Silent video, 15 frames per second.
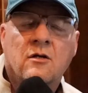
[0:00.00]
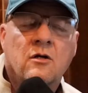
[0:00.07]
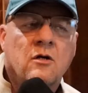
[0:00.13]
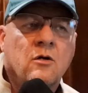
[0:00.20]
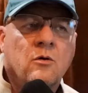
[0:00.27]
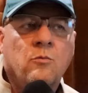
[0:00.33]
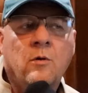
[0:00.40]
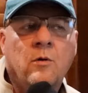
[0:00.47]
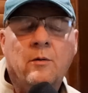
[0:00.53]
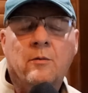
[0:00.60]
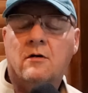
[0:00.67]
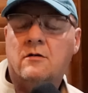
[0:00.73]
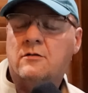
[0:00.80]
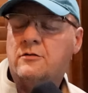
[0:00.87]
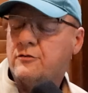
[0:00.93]
We were
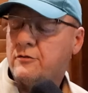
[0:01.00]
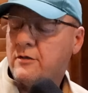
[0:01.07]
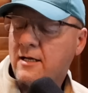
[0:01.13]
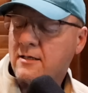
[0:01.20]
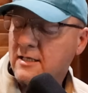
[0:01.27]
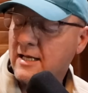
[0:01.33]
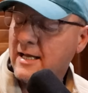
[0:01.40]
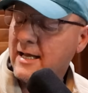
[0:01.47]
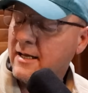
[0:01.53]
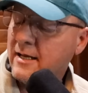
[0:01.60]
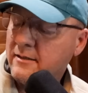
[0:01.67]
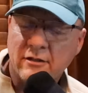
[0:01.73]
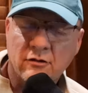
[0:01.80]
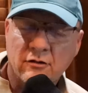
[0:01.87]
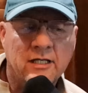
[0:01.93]
on track to add
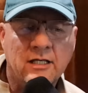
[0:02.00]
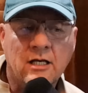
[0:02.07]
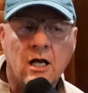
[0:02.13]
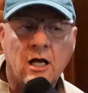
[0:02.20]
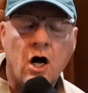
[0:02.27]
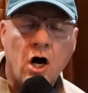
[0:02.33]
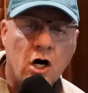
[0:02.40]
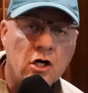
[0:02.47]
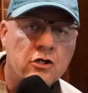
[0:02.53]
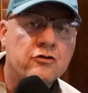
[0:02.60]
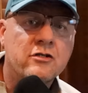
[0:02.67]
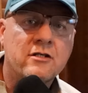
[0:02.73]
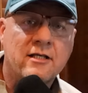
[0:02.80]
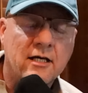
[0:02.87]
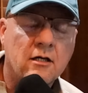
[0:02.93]
nearly 100
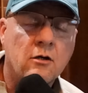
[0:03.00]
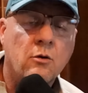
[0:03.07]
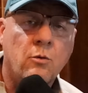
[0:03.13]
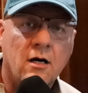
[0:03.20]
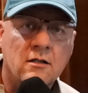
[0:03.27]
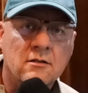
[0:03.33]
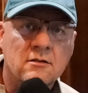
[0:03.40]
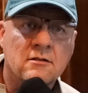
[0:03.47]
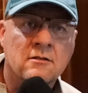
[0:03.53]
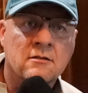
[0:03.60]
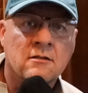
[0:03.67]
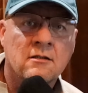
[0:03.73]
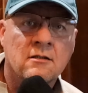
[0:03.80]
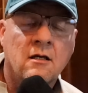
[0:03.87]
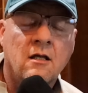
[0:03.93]
gigawatts
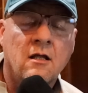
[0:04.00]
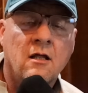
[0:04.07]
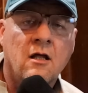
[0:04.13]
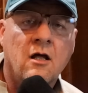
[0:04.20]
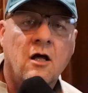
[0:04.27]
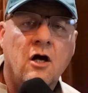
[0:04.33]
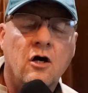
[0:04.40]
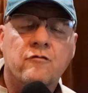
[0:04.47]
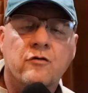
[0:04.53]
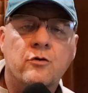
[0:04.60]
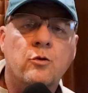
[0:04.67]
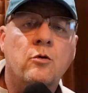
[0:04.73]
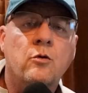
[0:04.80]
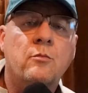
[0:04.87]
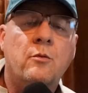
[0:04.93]
of
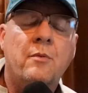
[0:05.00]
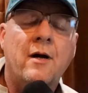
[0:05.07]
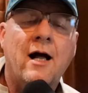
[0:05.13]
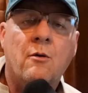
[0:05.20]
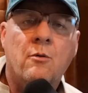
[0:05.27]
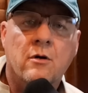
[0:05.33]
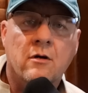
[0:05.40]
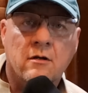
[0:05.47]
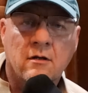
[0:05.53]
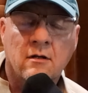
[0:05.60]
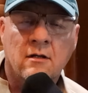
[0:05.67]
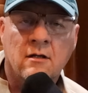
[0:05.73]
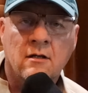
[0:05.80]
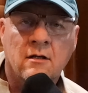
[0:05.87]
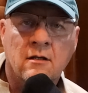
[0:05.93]
renewable power
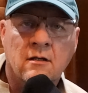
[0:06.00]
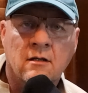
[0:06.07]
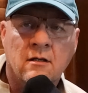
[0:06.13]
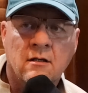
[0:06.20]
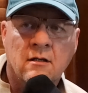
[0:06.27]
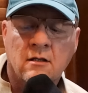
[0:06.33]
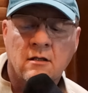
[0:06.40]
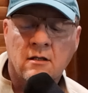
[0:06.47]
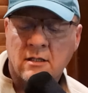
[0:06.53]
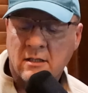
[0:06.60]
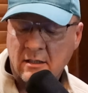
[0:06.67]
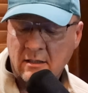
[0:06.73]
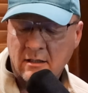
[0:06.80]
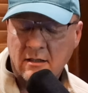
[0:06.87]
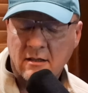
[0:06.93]

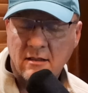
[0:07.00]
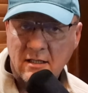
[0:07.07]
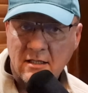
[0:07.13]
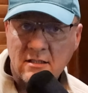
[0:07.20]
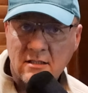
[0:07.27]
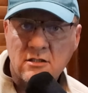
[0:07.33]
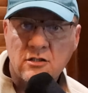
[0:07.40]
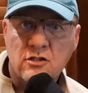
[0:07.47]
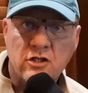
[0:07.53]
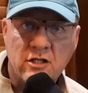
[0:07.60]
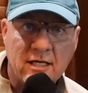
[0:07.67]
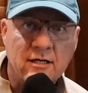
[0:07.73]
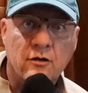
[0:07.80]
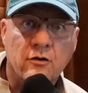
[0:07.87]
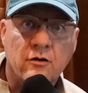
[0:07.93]
this
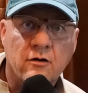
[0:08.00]
year